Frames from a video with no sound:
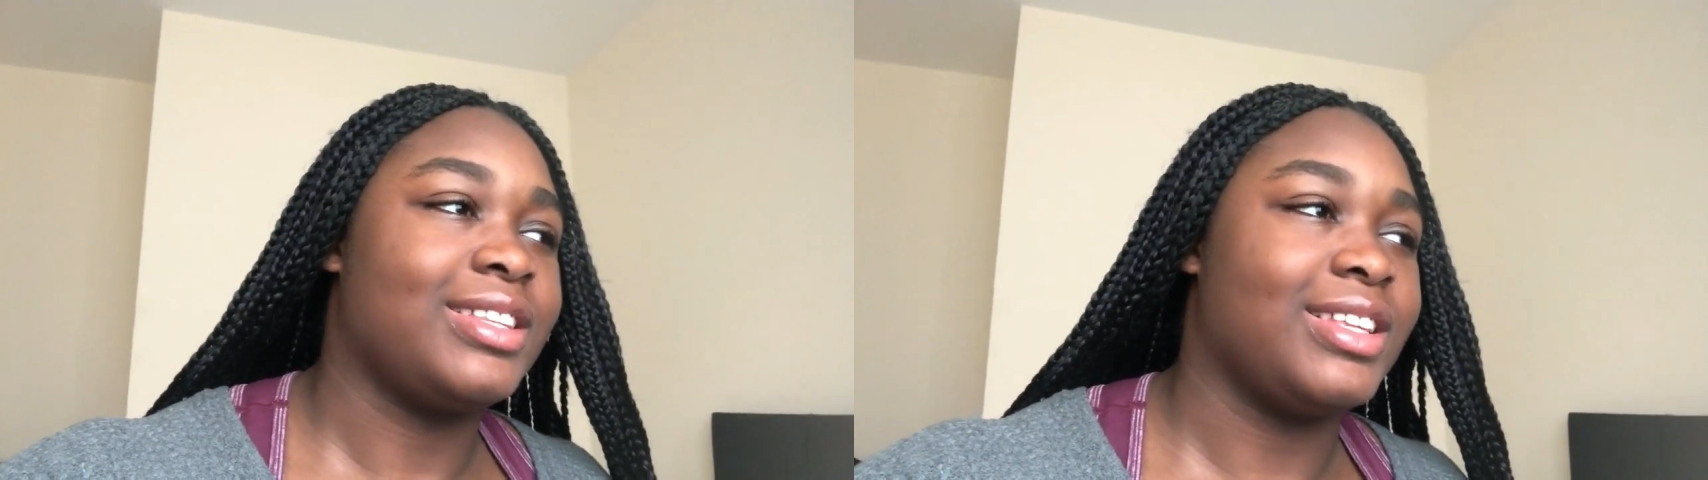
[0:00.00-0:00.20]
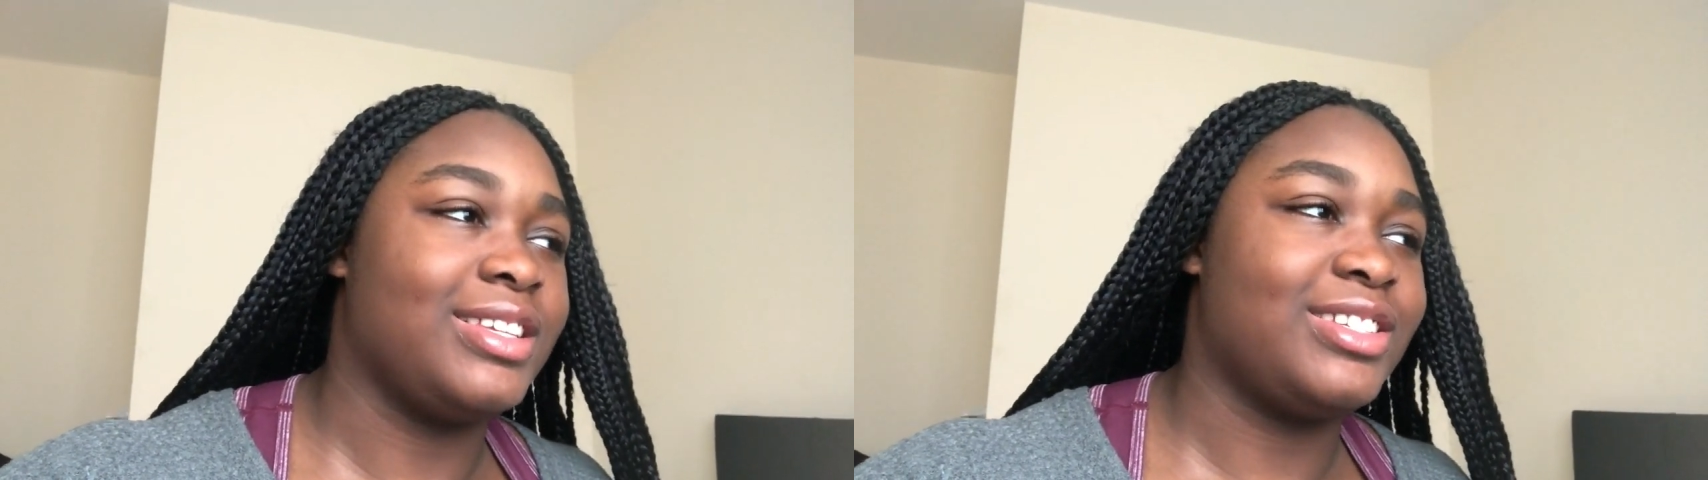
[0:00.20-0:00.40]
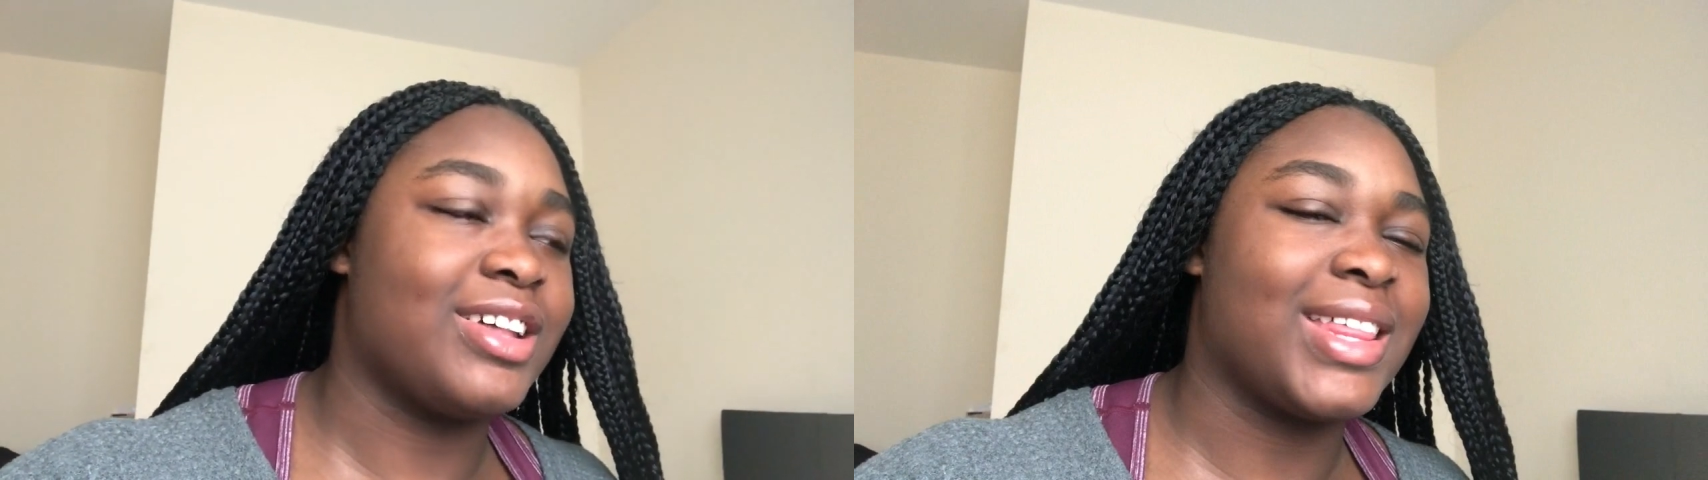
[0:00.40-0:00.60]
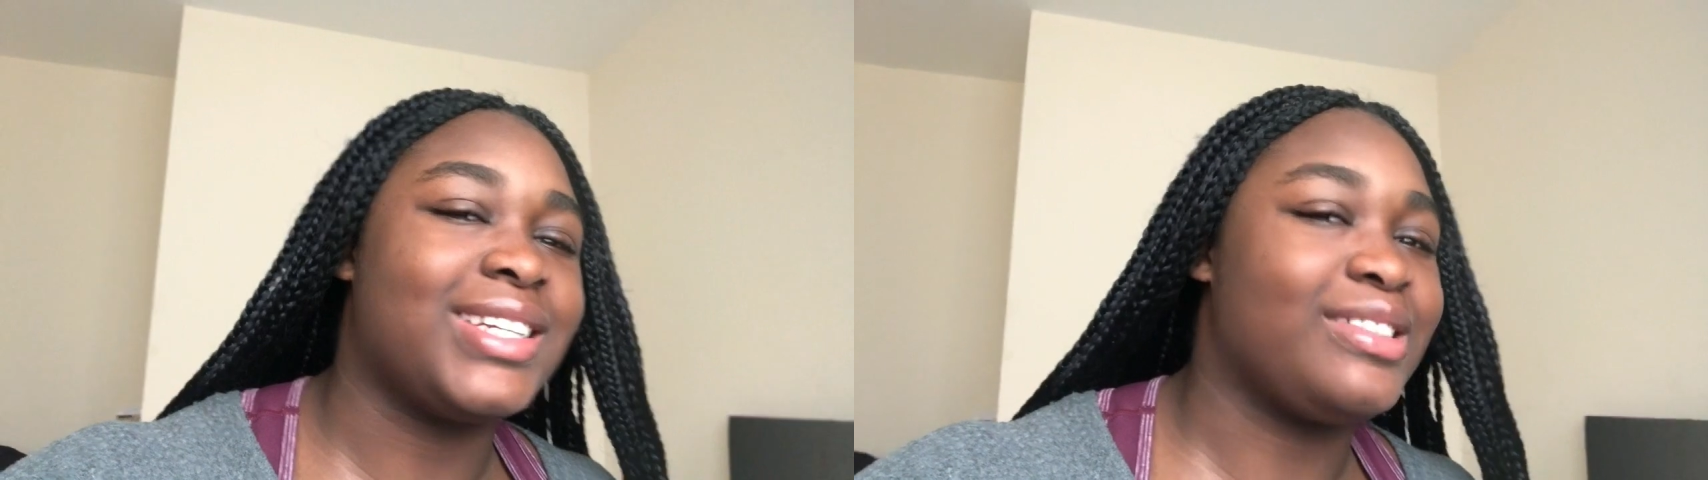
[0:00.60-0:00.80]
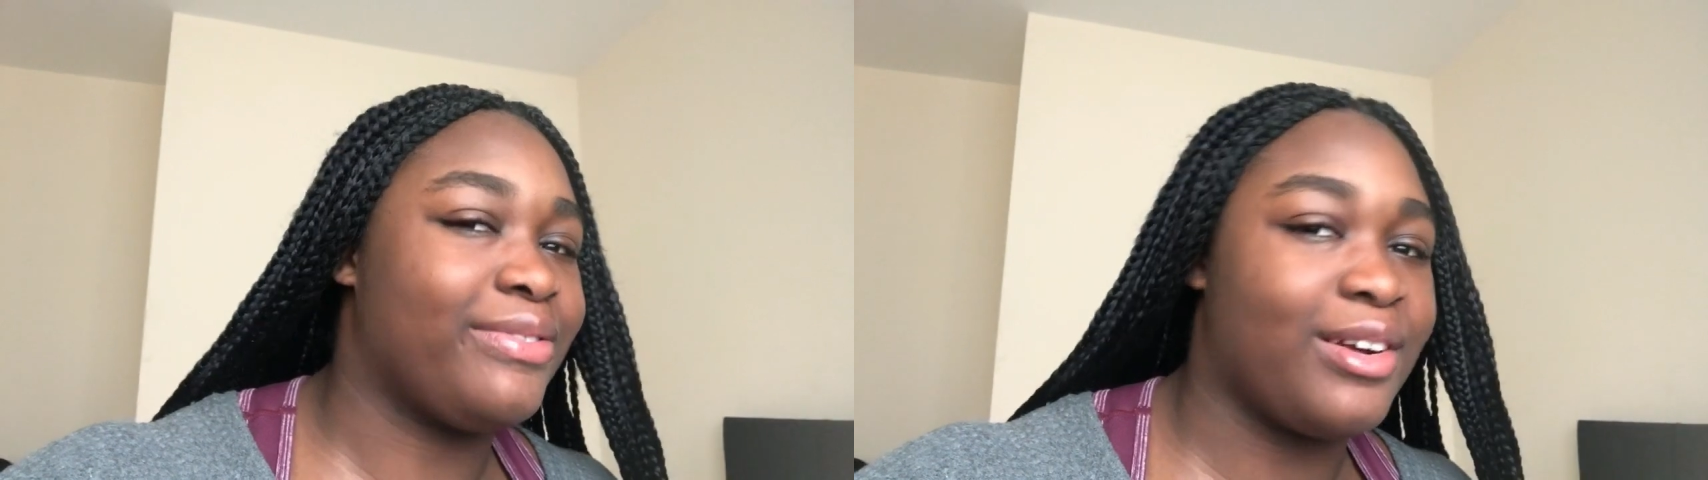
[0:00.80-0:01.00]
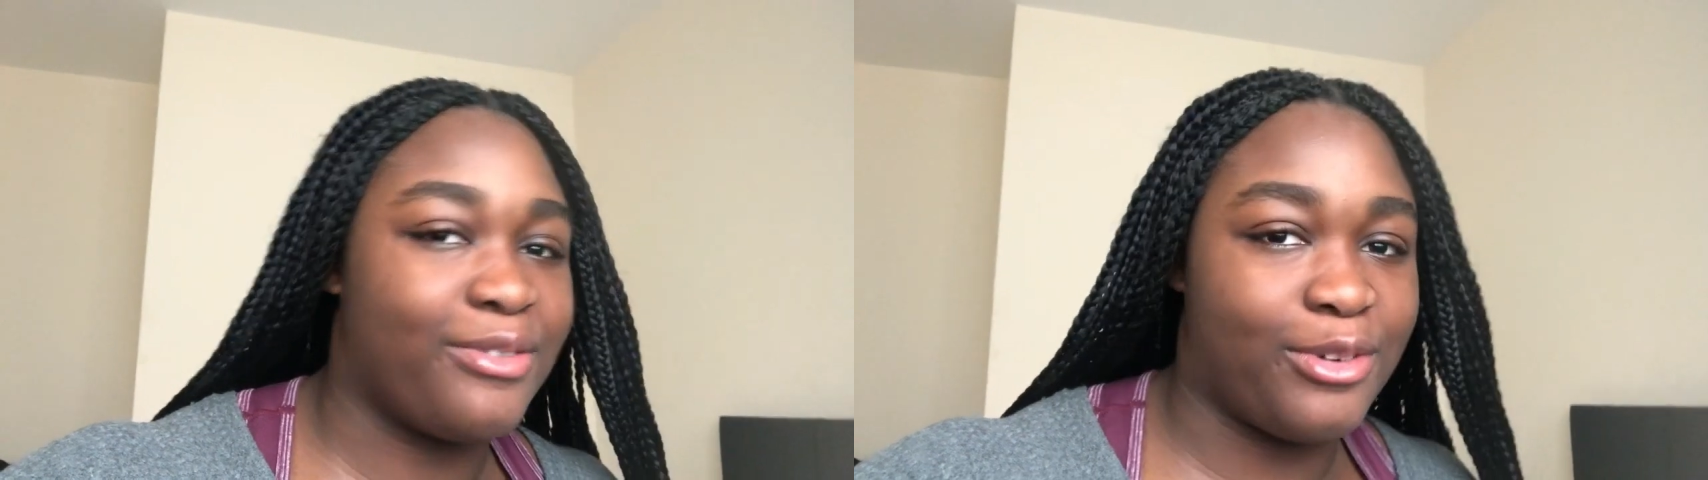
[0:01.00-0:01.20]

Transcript: it's not that different